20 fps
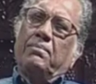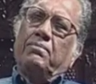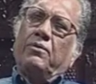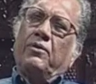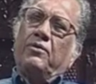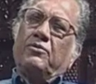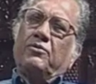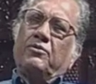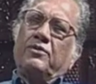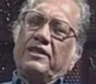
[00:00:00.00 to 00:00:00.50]

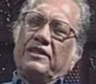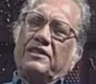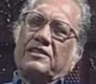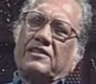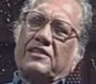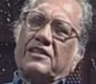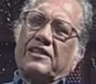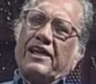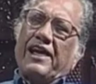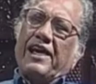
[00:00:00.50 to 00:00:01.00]
Portuguese
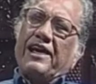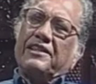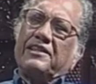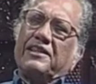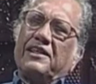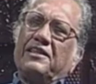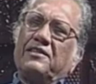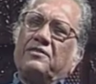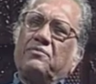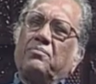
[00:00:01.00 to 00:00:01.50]

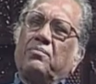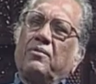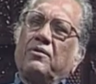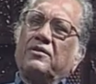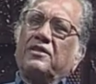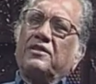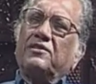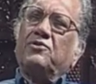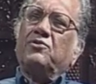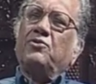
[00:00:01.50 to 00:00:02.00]
created
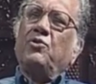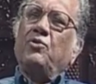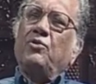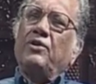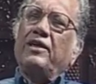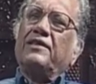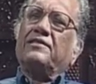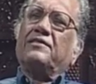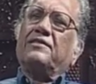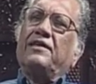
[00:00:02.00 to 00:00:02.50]
what is
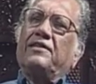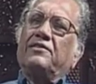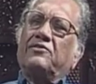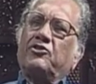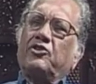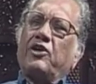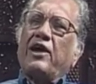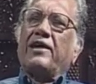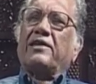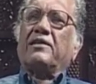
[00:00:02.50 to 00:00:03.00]
known as the
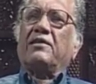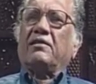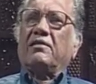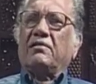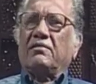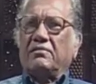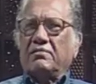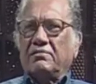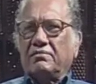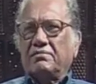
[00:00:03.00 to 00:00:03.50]
Triangle,